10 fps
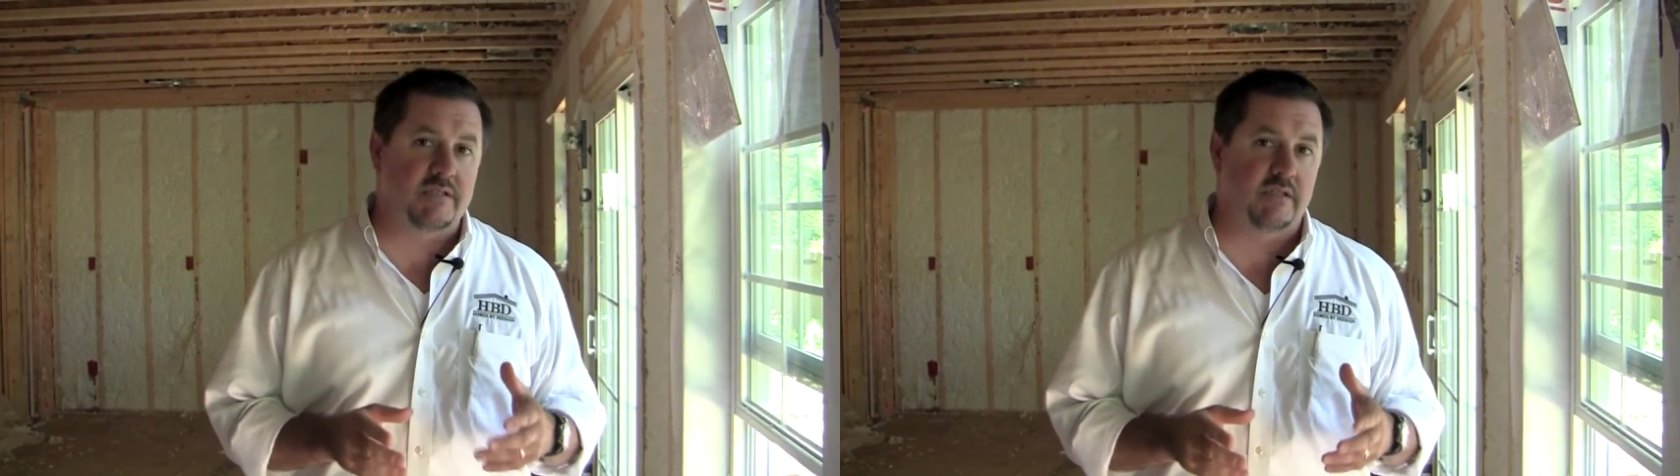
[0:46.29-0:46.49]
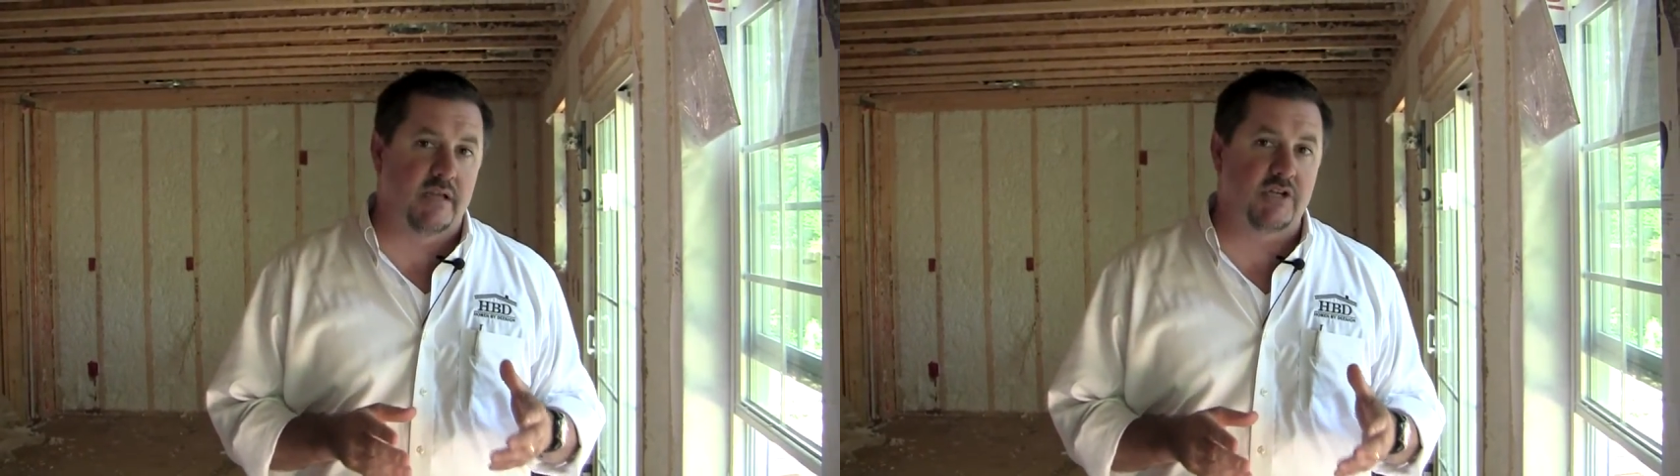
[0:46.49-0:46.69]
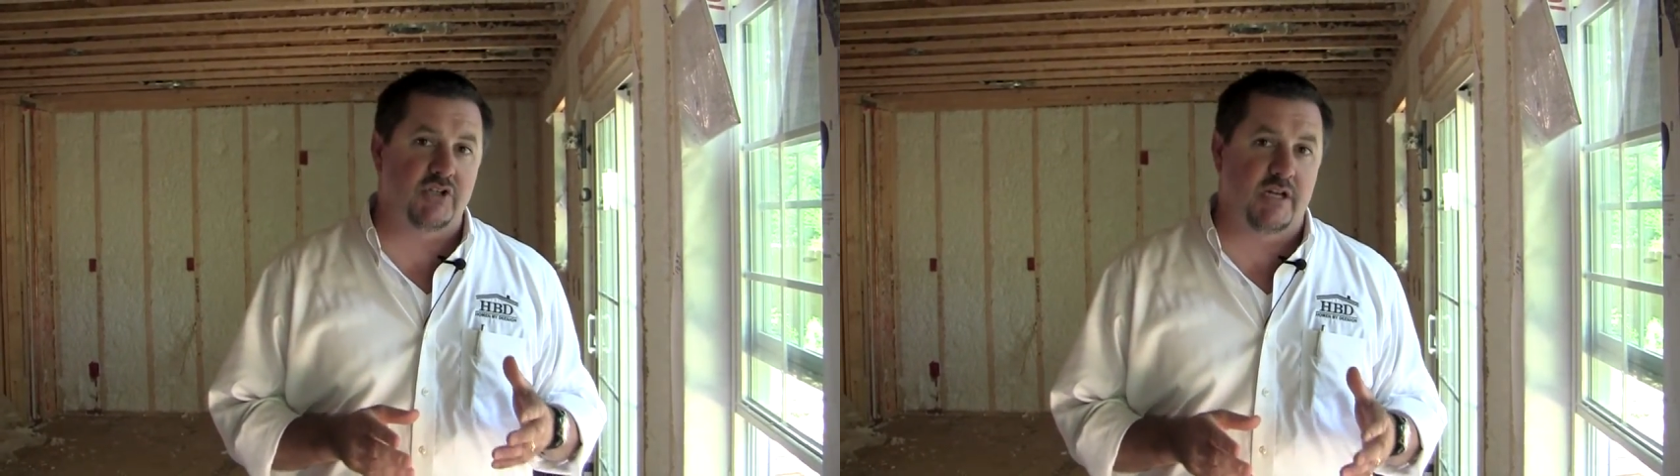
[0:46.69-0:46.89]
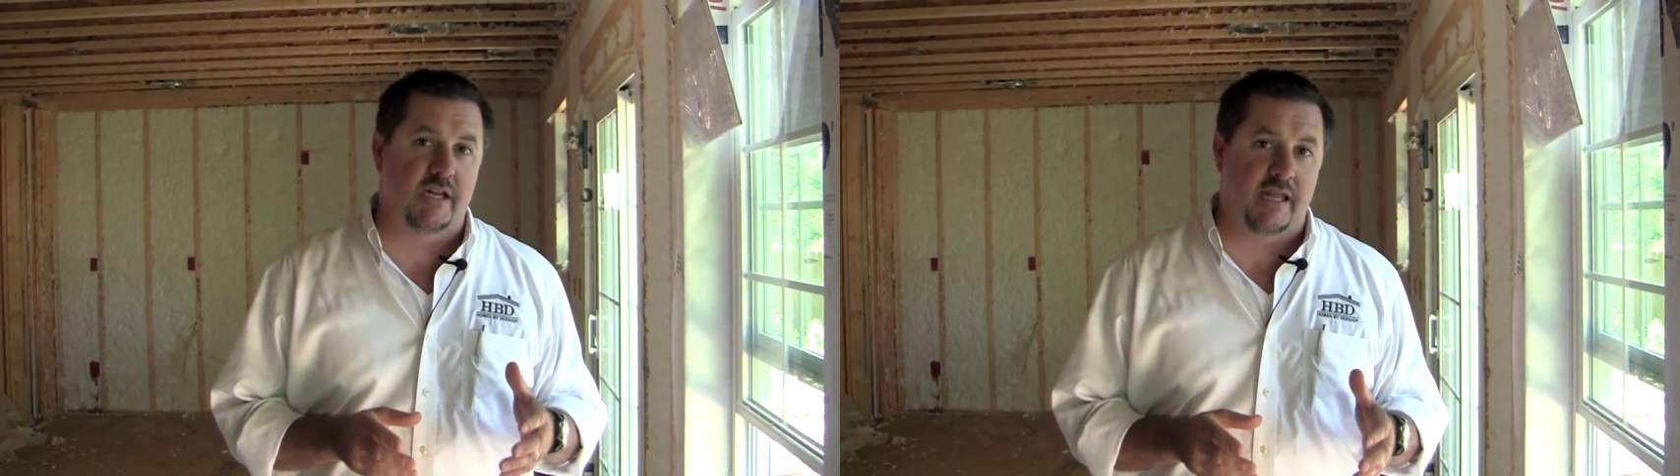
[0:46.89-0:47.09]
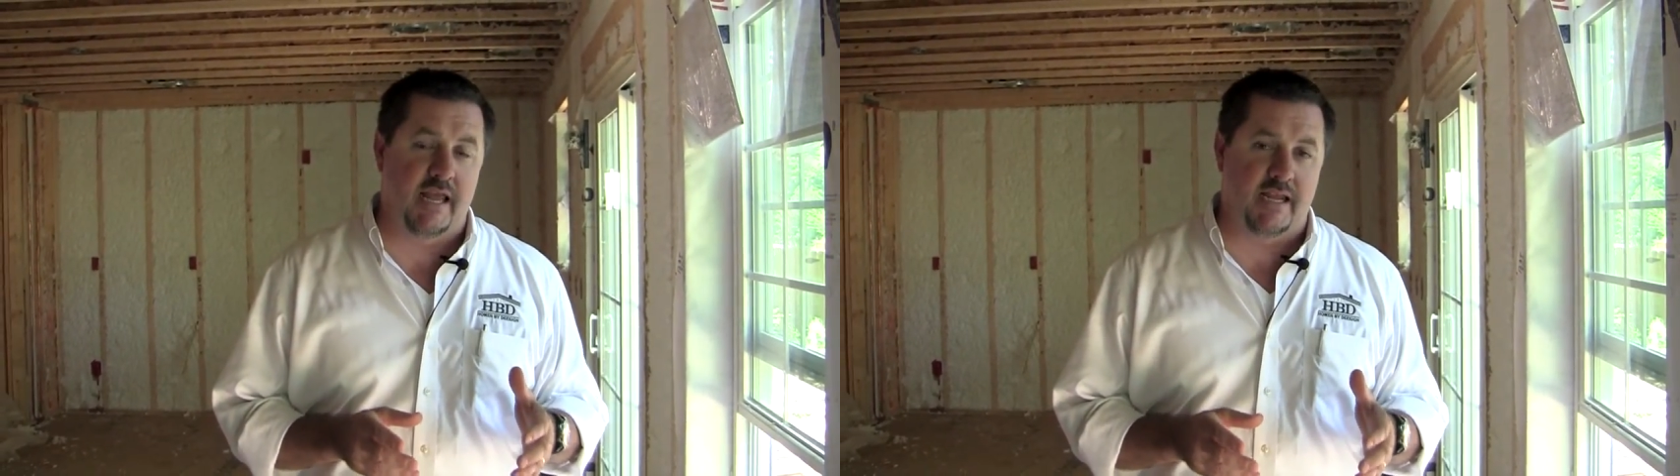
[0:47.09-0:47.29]
insulation
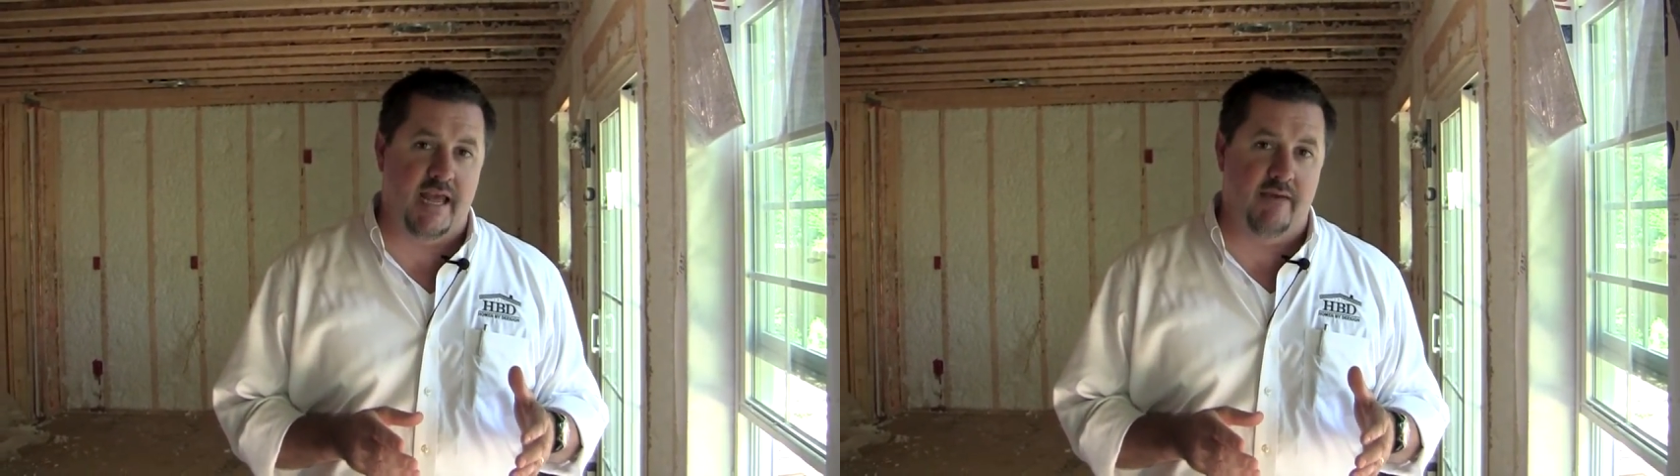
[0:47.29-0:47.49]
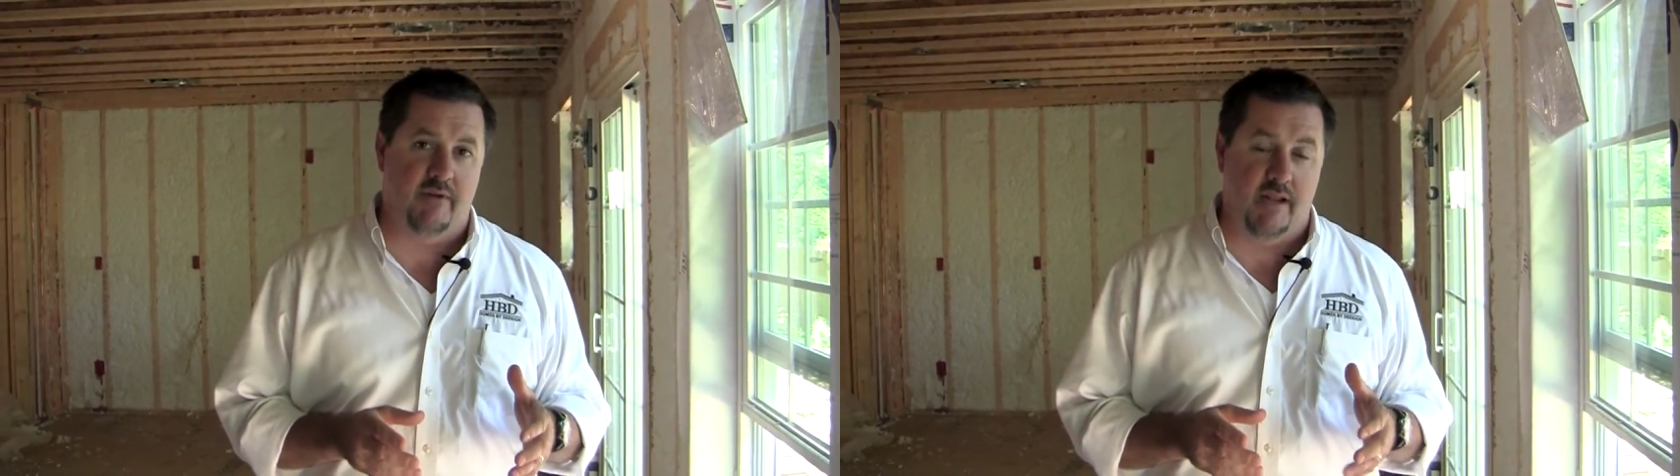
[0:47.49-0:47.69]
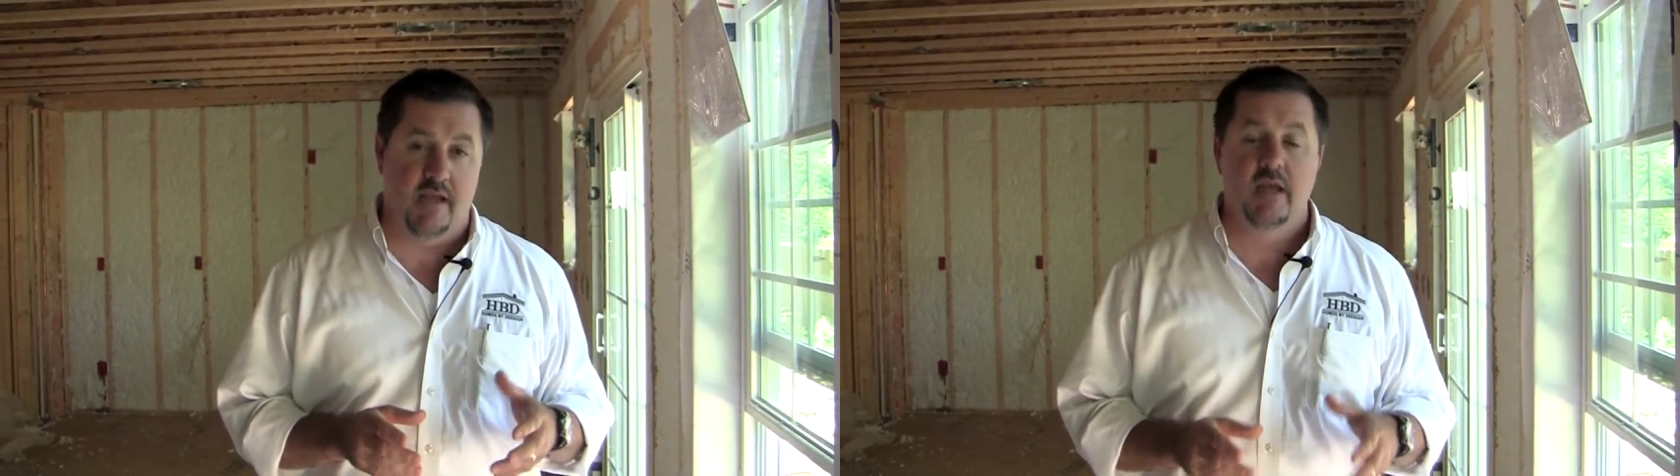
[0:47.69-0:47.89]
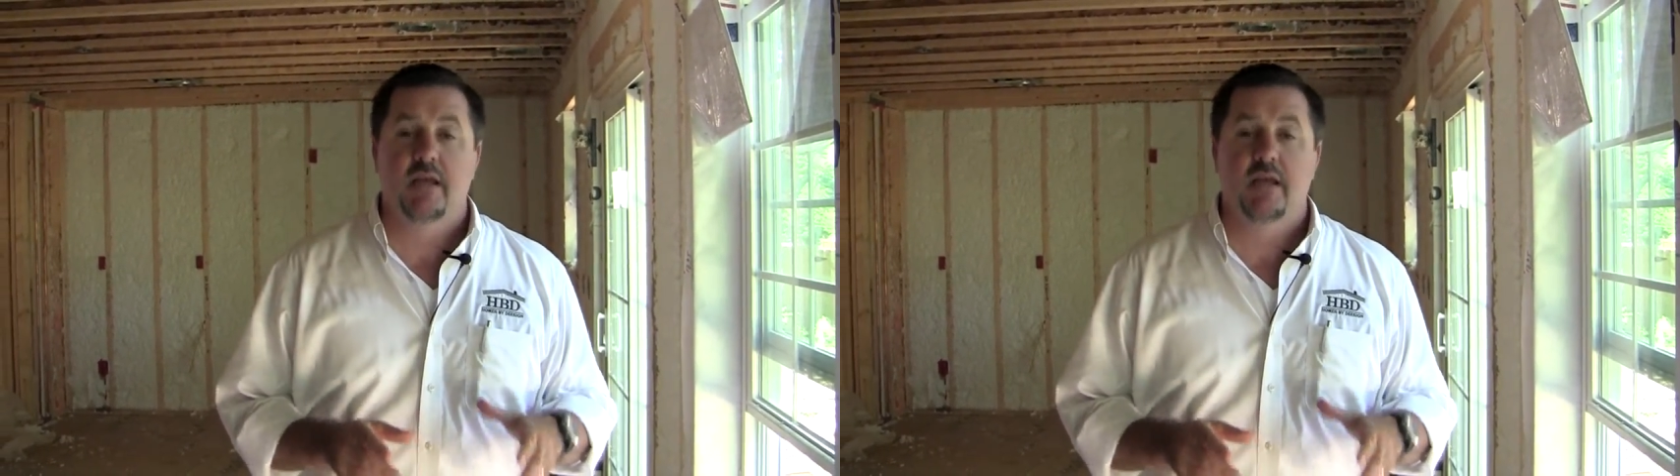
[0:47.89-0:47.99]
into that cavity,